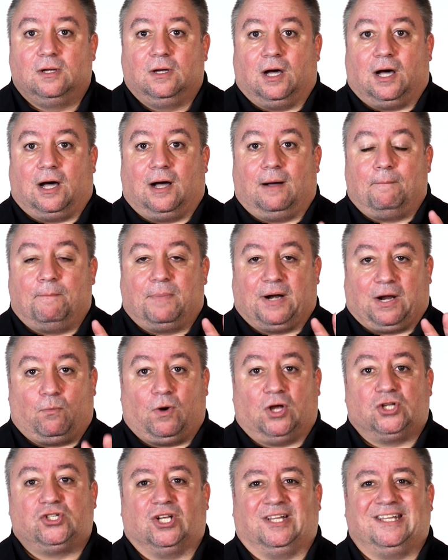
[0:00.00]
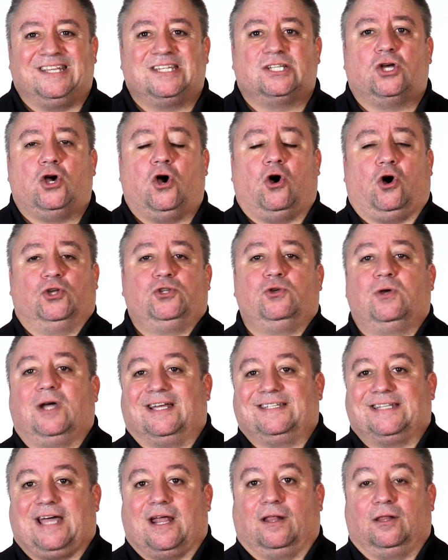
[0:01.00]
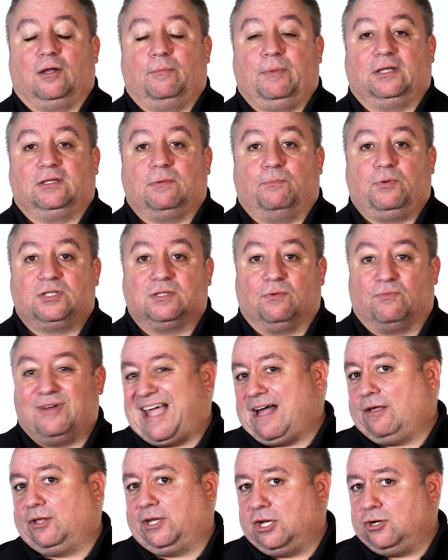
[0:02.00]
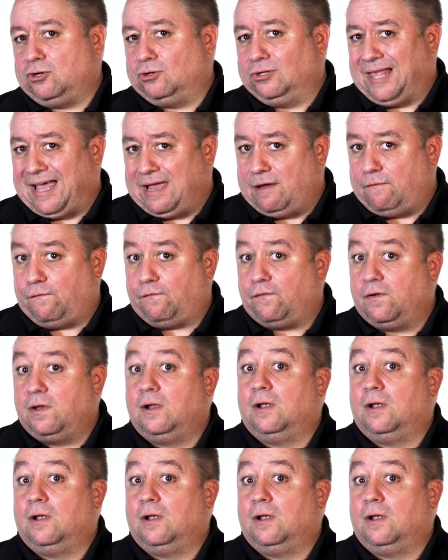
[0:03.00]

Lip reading: But I want you to at least call you guys out a little bit to put some reality in your life.